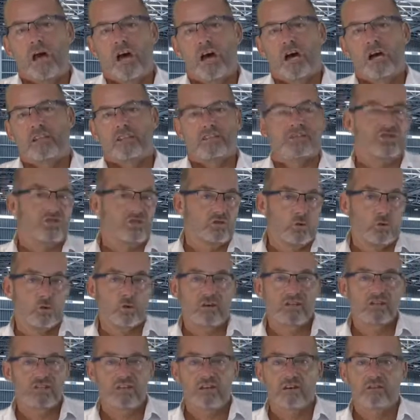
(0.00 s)

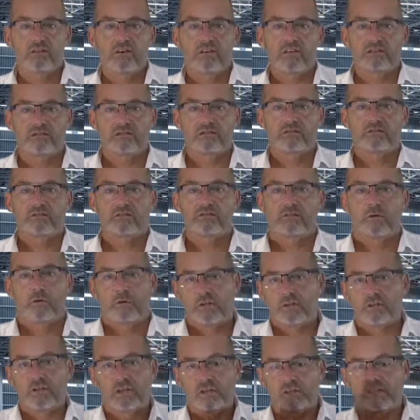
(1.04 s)
storage areas and so
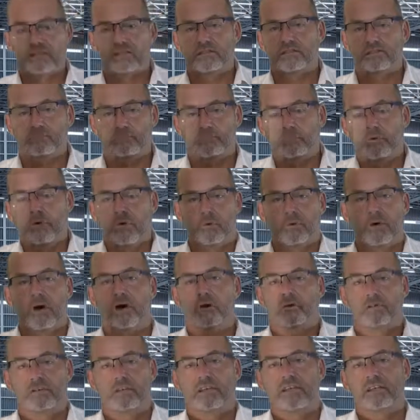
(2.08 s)
on, like this, where we're
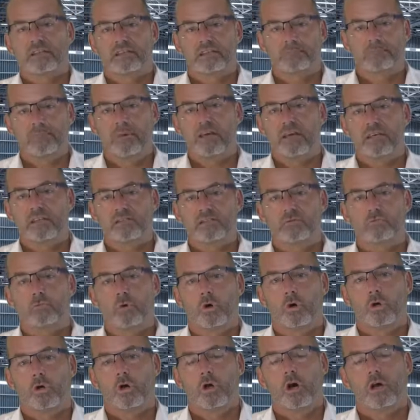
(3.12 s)
holding our spares and
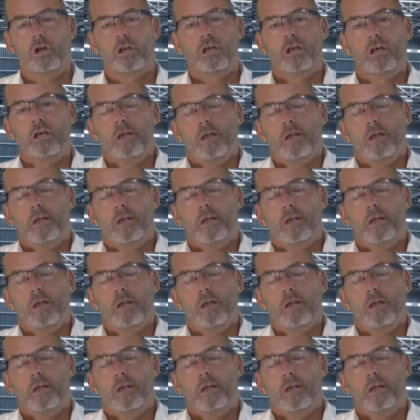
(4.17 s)
whatnot.